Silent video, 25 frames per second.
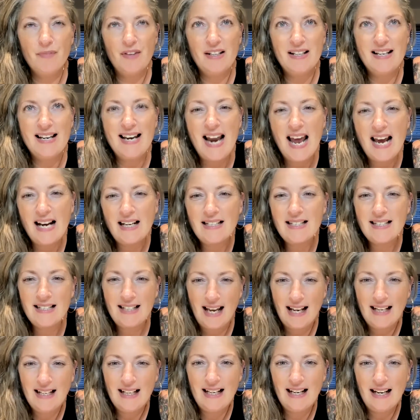the next
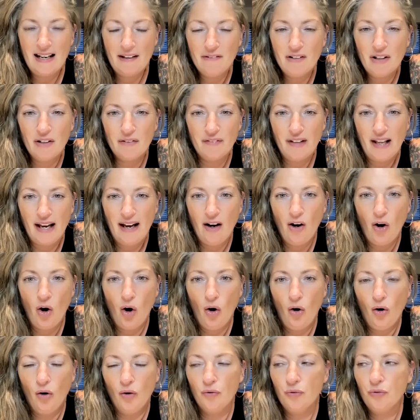kind of level of that,
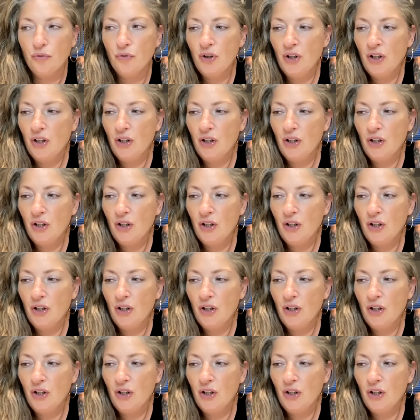of